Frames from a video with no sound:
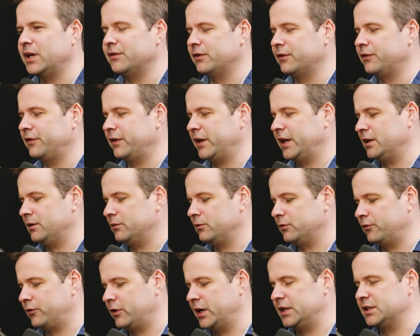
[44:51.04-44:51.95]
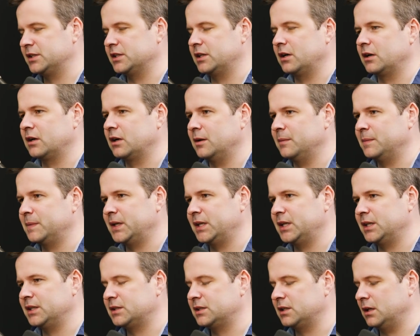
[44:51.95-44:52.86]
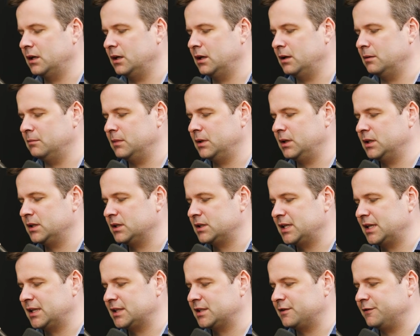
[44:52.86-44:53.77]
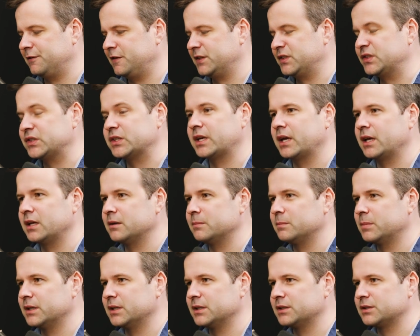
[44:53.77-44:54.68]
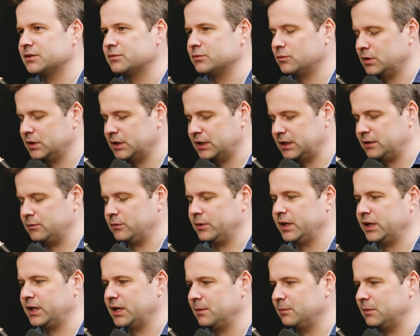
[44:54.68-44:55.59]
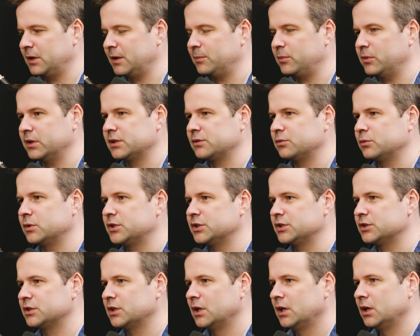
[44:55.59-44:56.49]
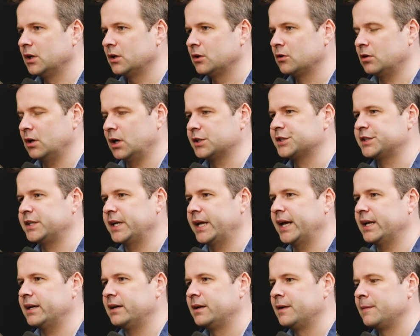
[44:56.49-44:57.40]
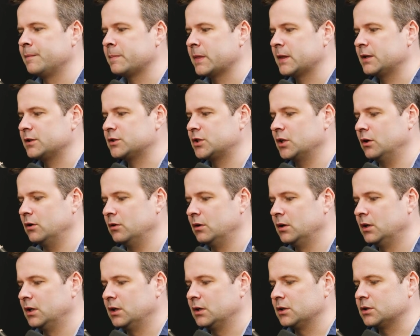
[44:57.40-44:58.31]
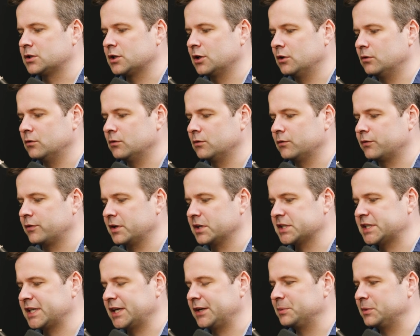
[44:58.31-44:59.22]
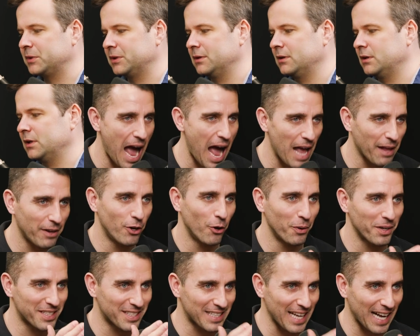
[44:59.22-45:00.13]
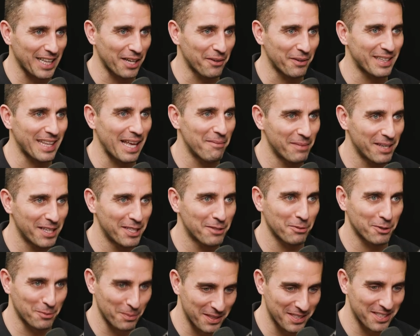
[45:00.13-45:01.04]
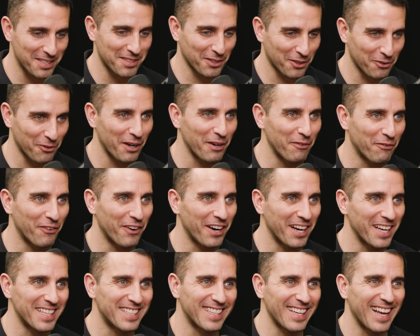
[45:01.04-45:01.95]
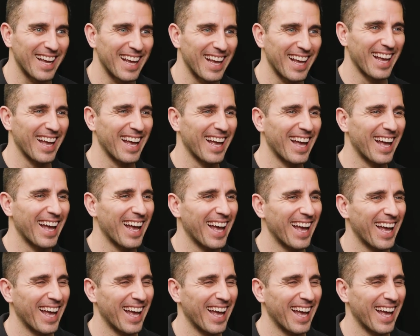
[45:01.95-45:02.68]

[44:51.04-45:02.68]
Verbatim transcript: have a fa- phrase at our companies, um, and it's not sophisticated, but it's one that we came up with, which is crush debt. So, so for example, I know exactly what that means, which means it's a great phrase. yeah, yeah,